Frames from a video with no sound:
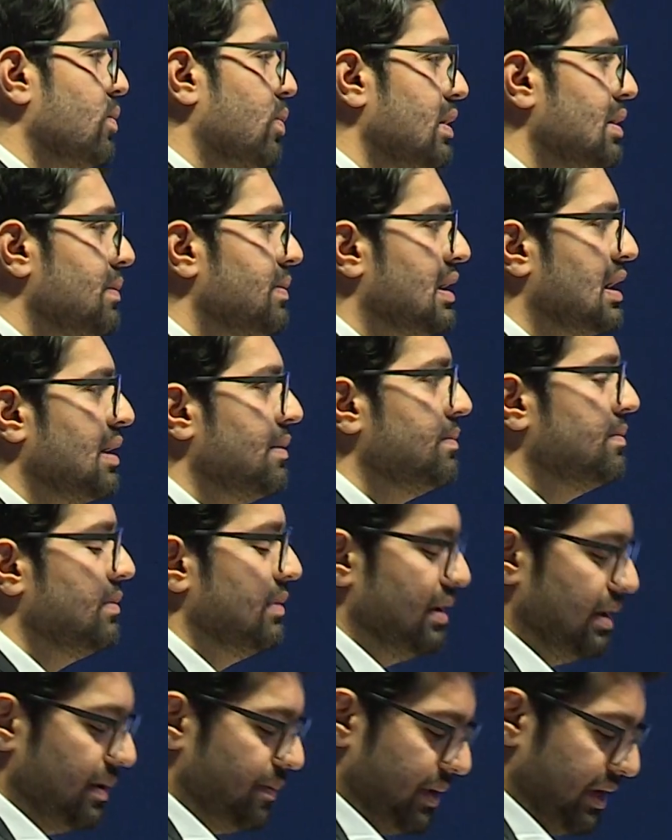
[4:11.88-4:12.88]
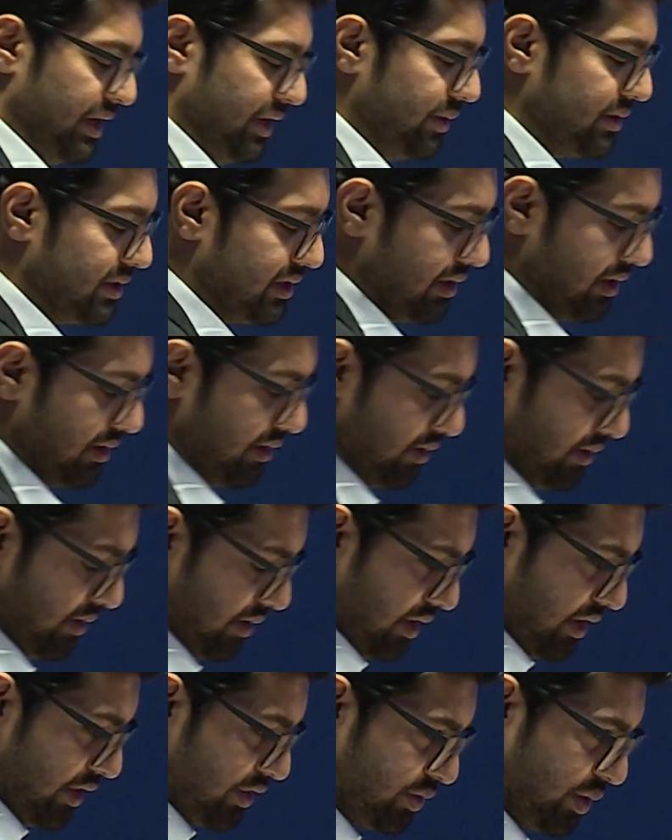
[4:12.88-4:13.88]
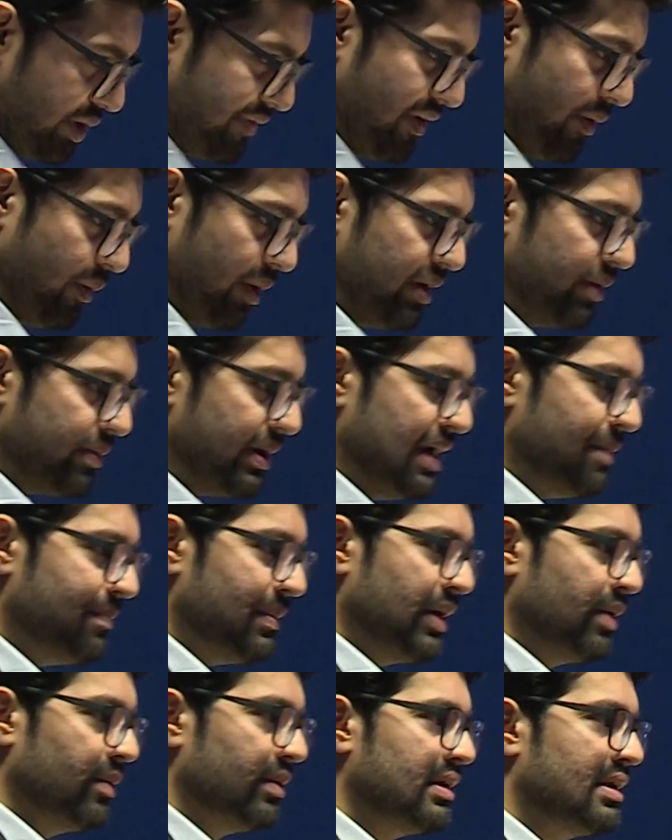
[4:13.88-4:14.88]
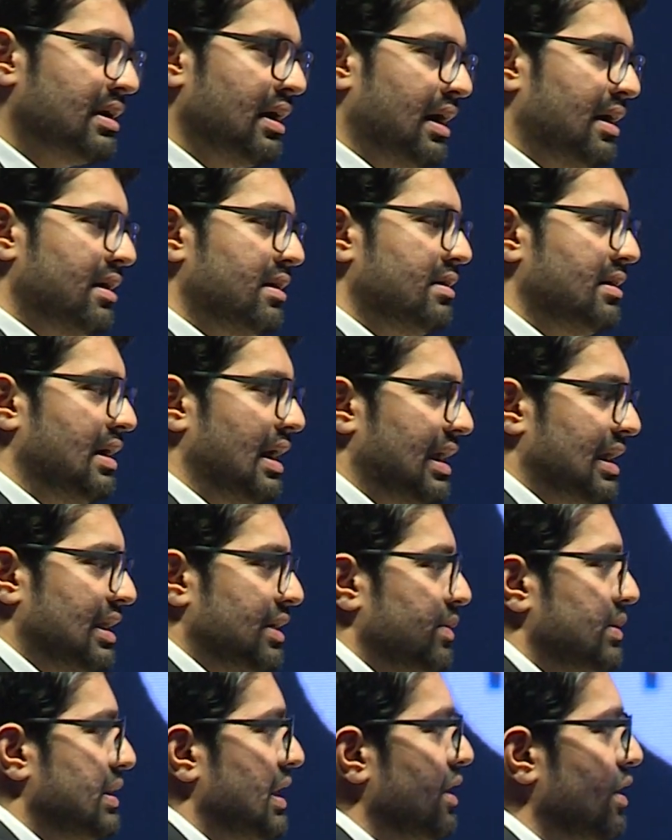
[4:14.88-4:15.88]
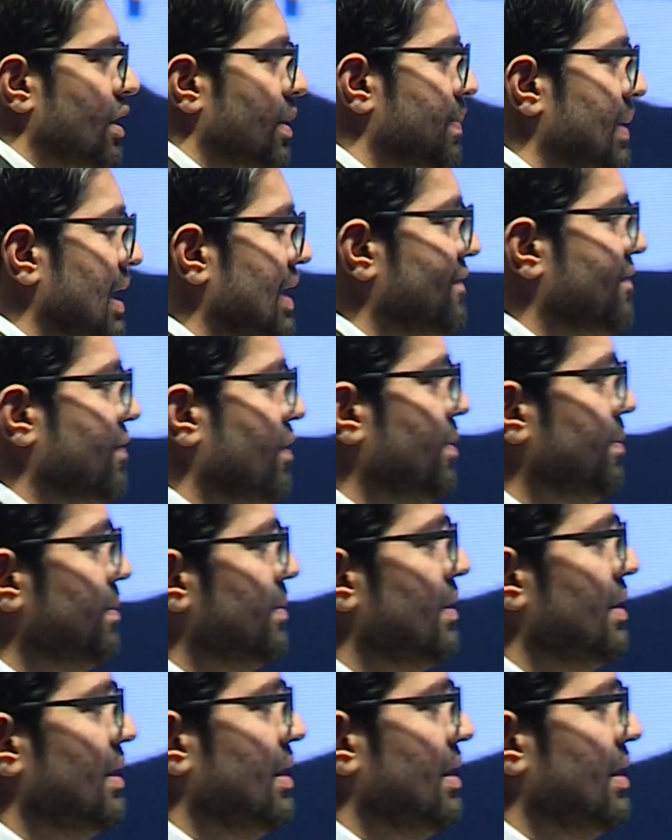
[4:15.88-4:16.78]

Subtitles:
will become a producer. So if I want to rent my own car, I can do that on a platform.